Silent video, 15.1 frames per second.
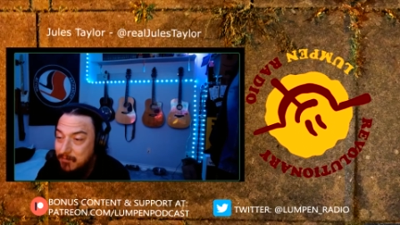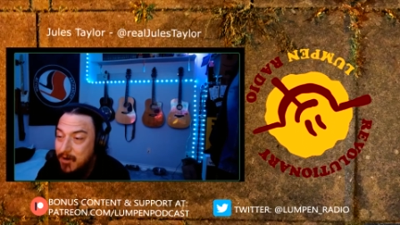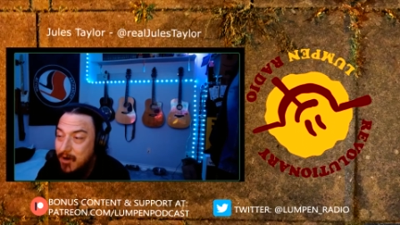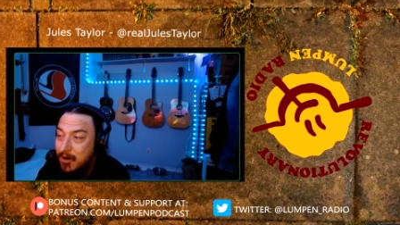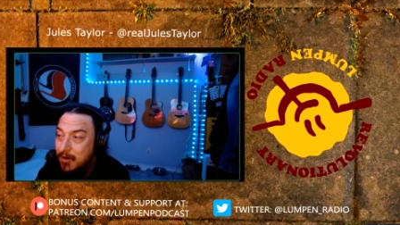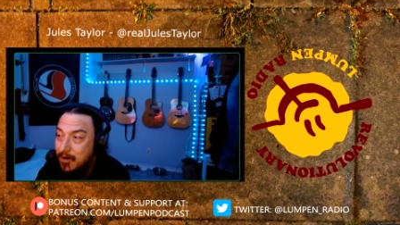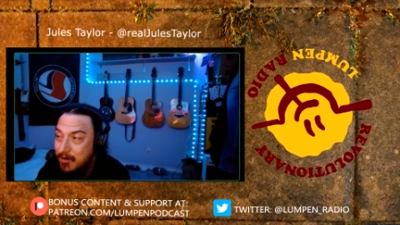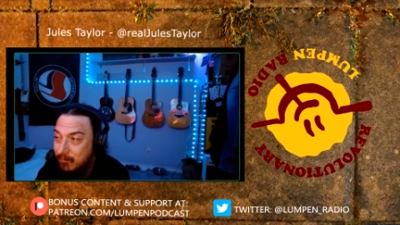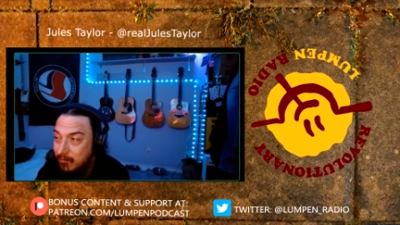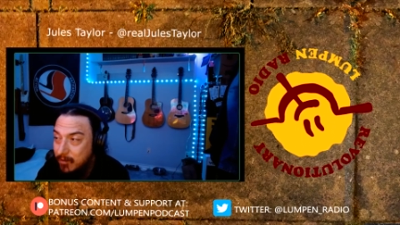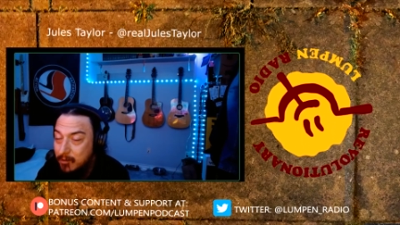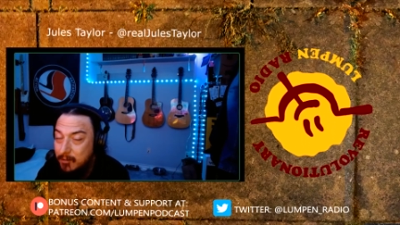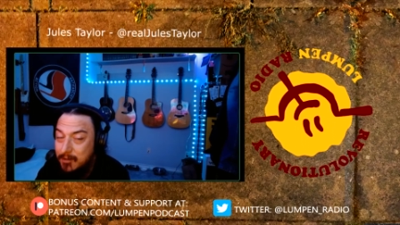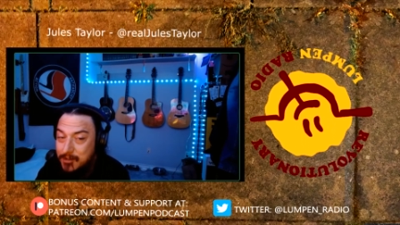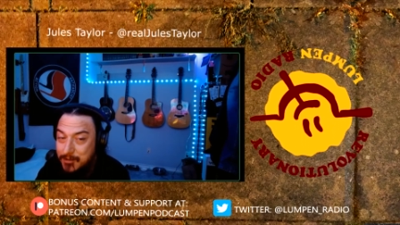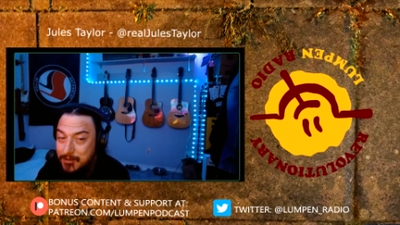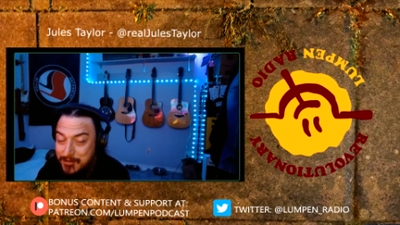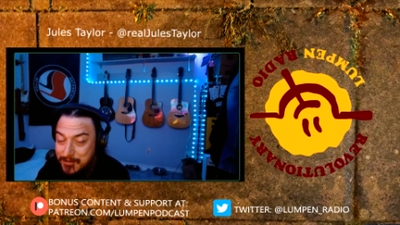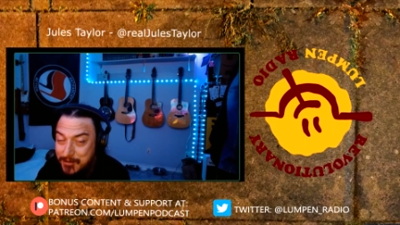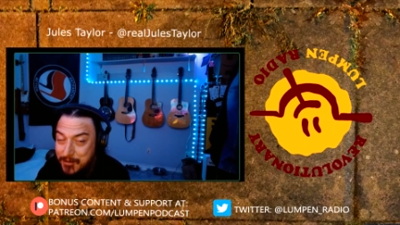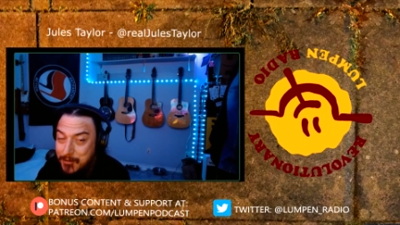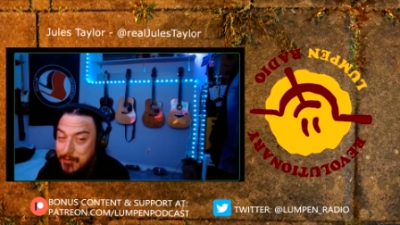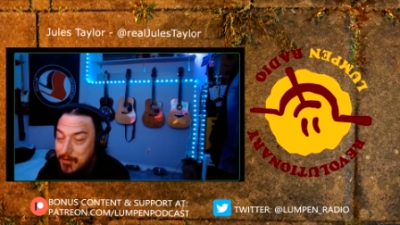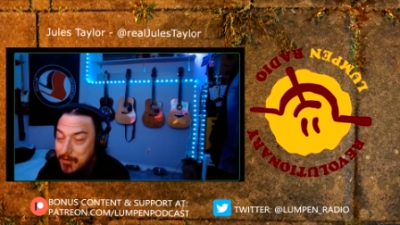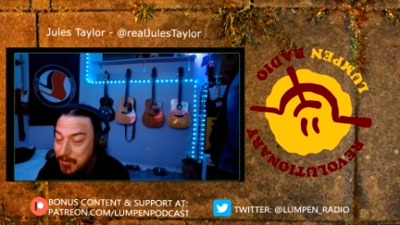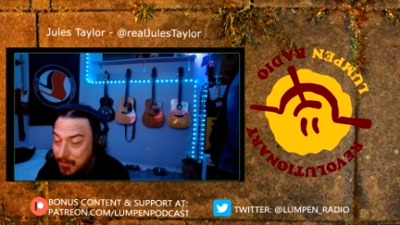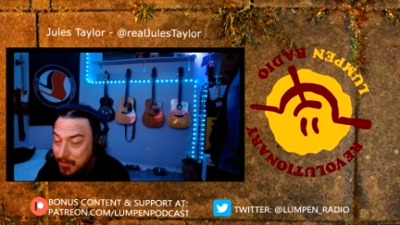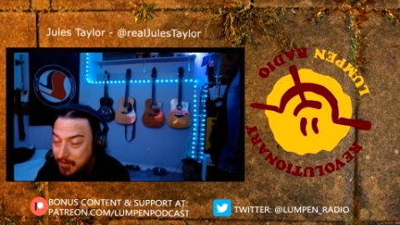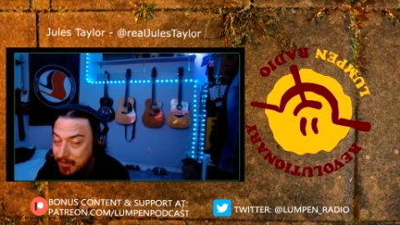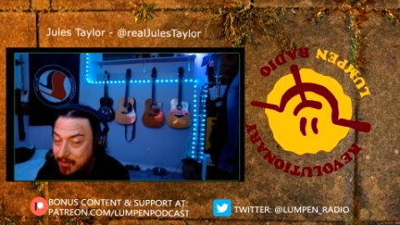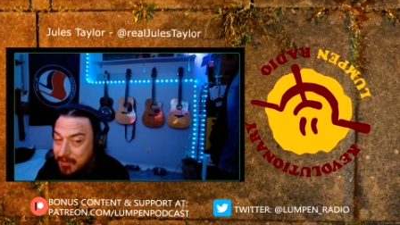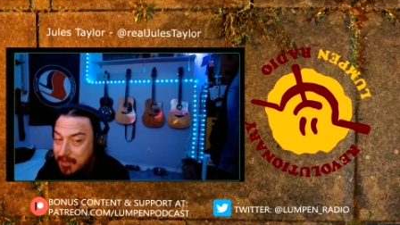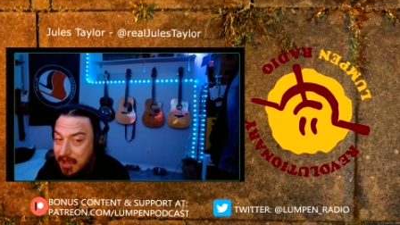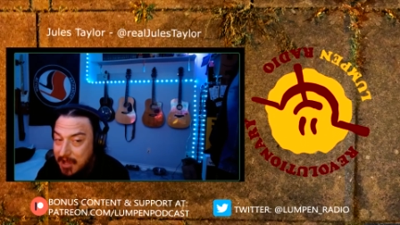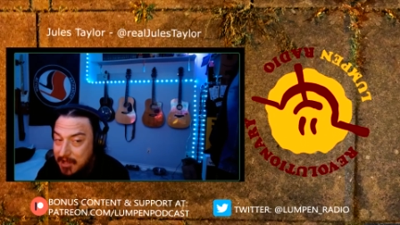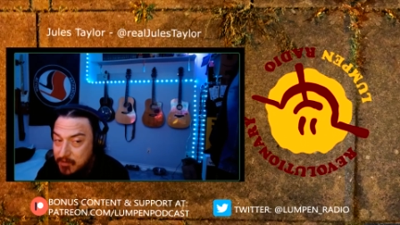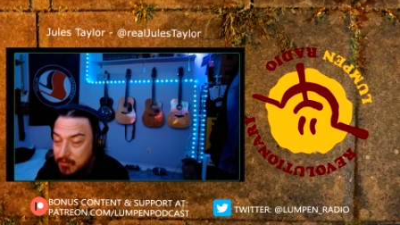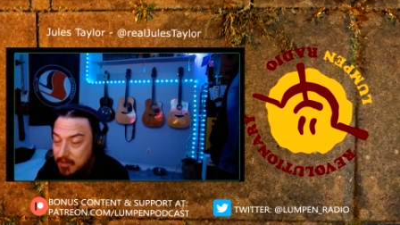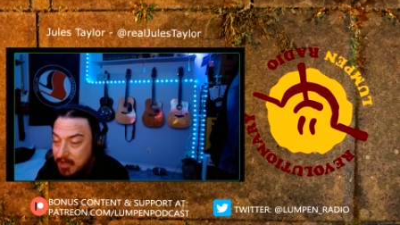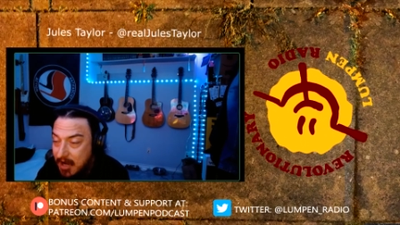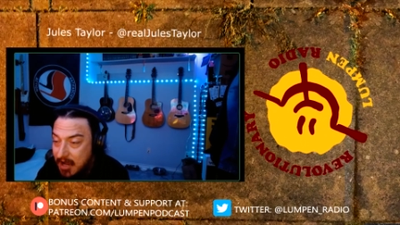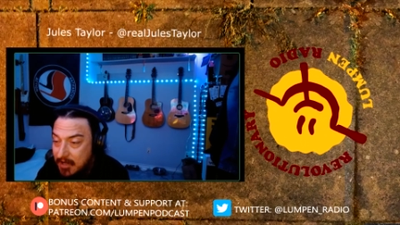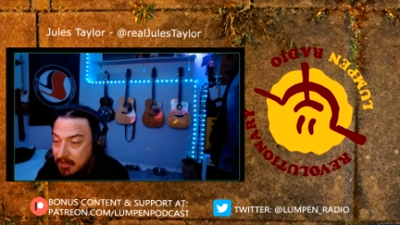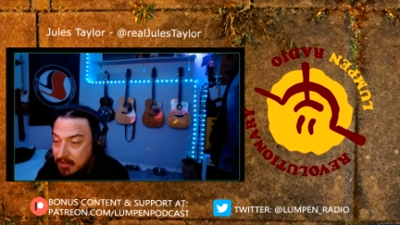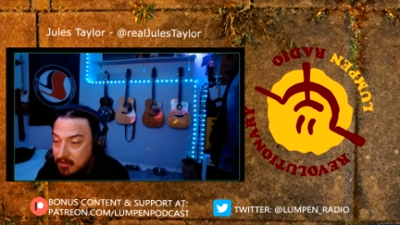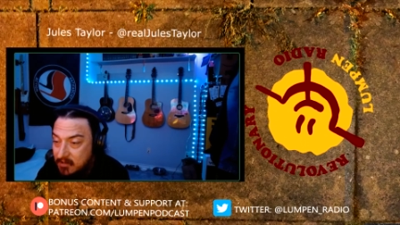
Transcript: comparative literature. So yeah, so the guy can